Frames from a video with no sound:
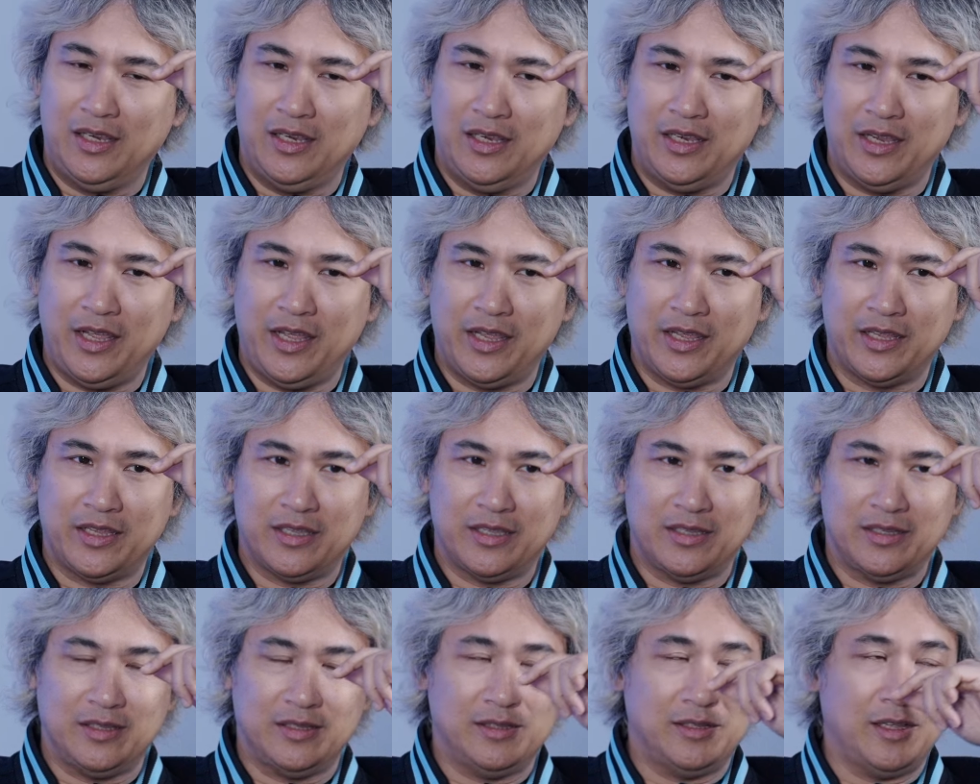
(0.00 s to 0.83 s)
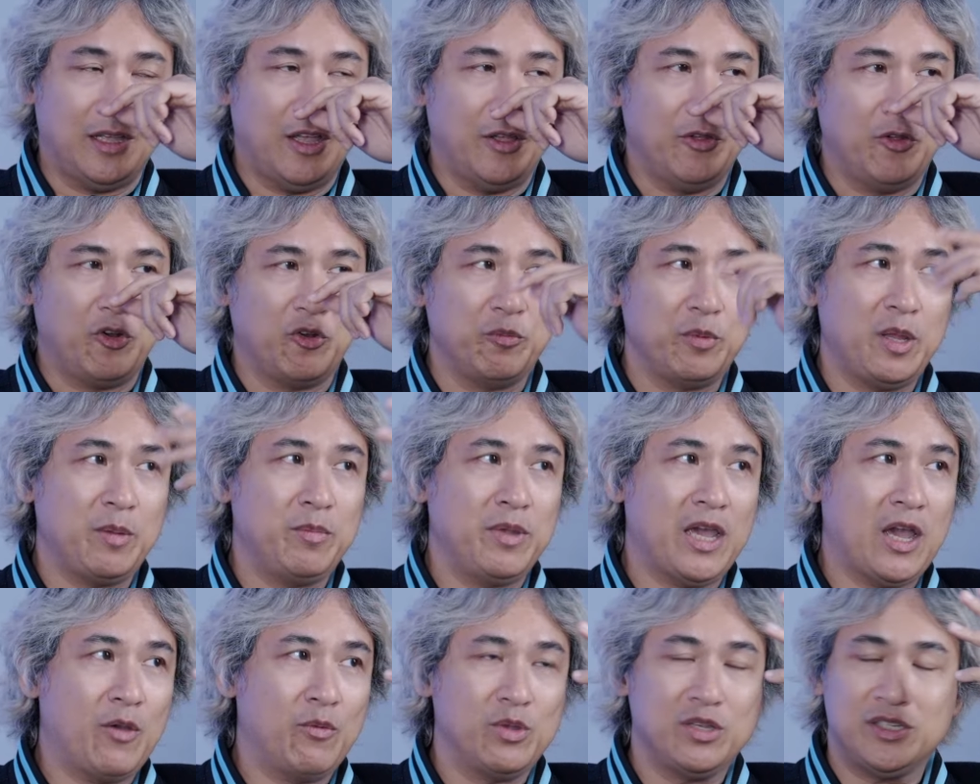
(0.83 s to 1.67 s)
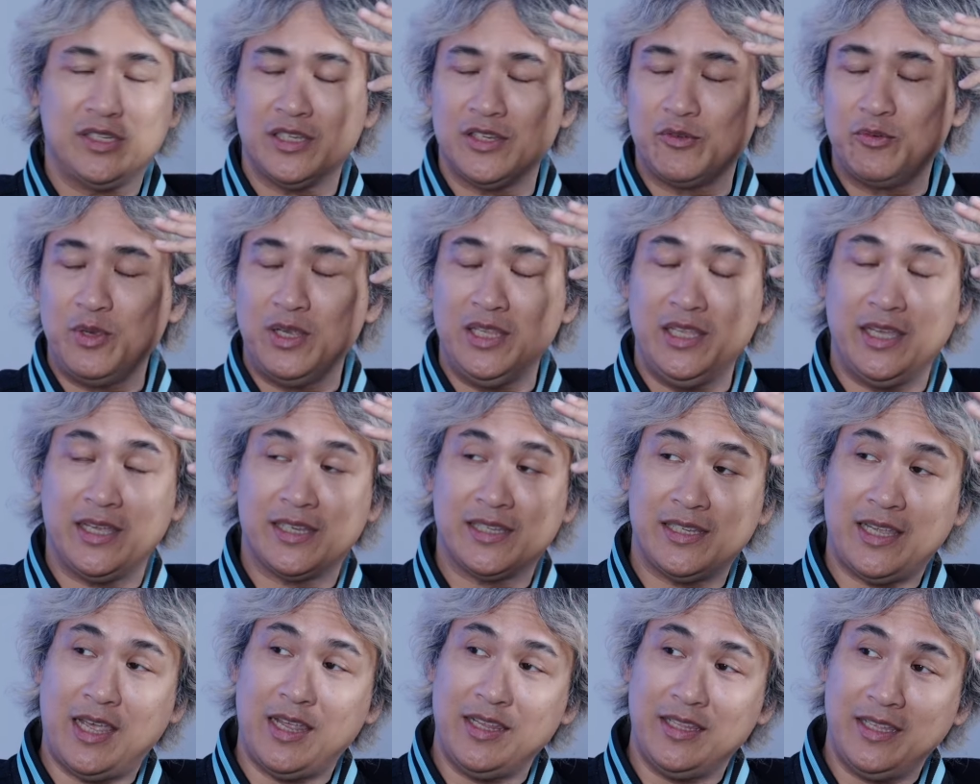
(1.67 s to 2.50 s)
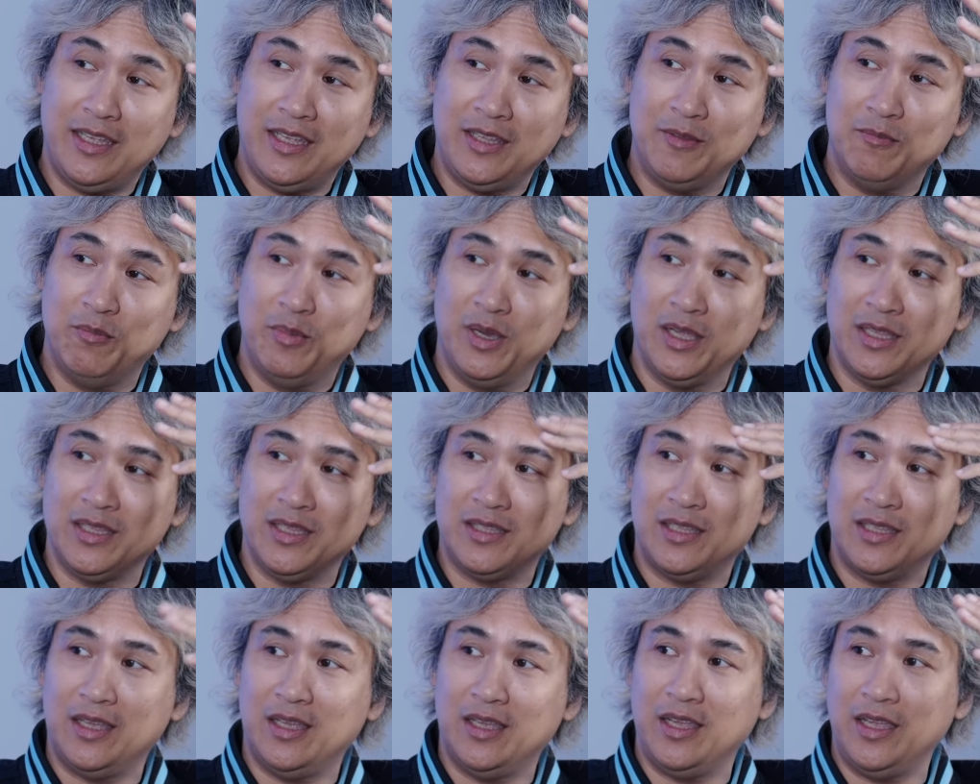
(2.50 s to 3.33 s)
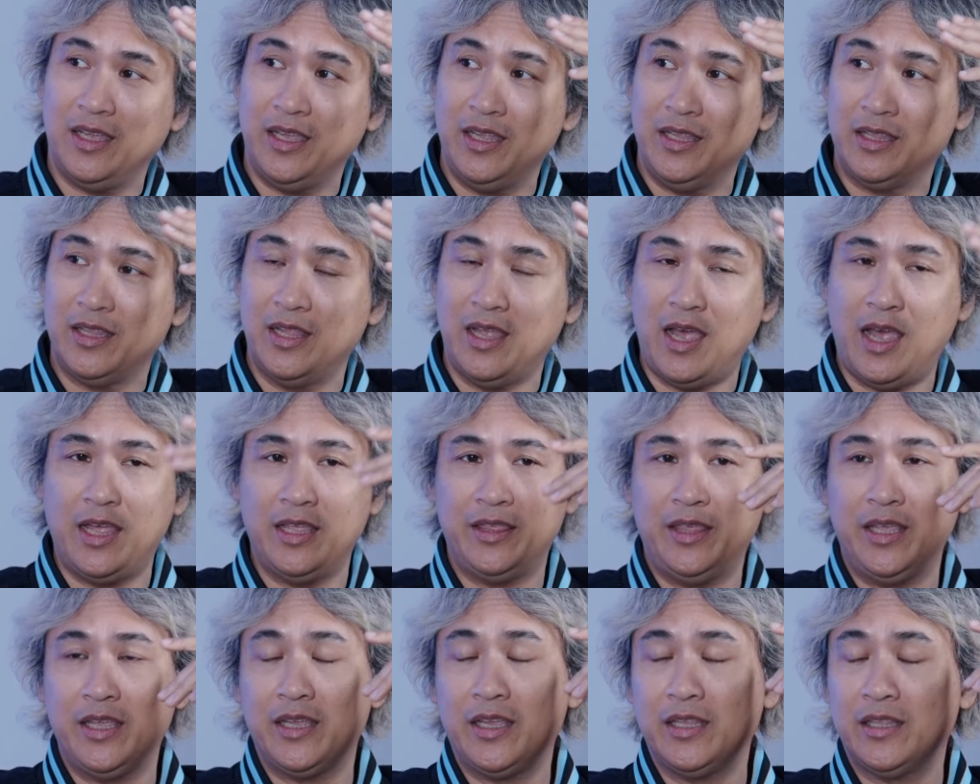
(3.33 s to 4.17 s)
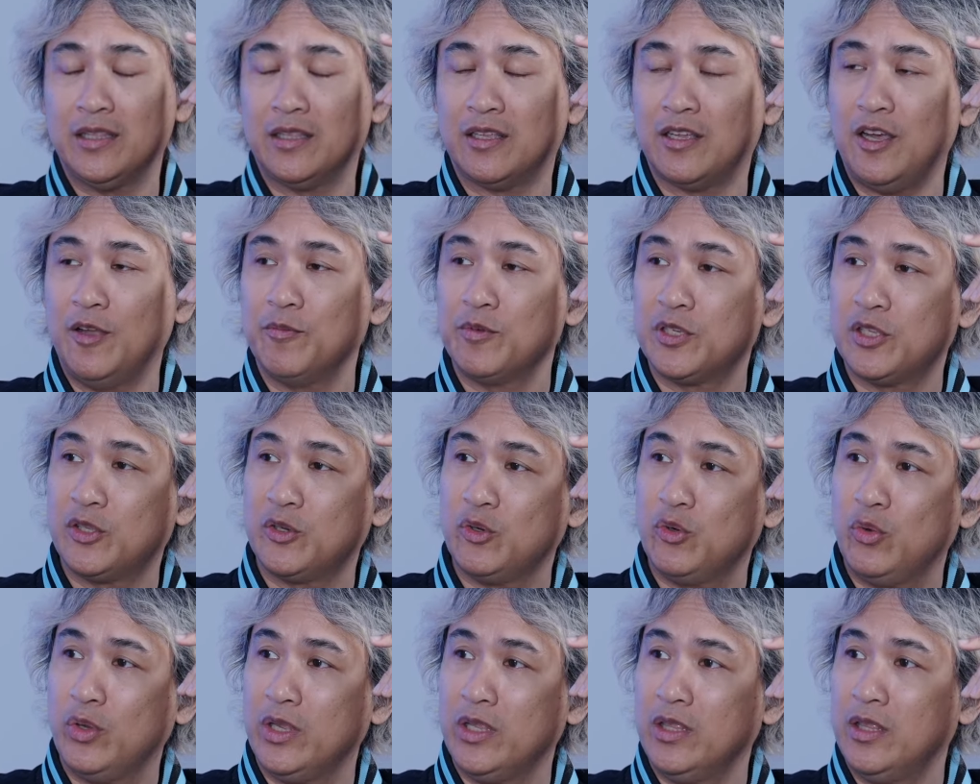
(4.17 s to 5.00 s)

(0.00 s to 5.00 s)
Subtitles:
Like, or maybe I was just really excited, but I think it comes through in the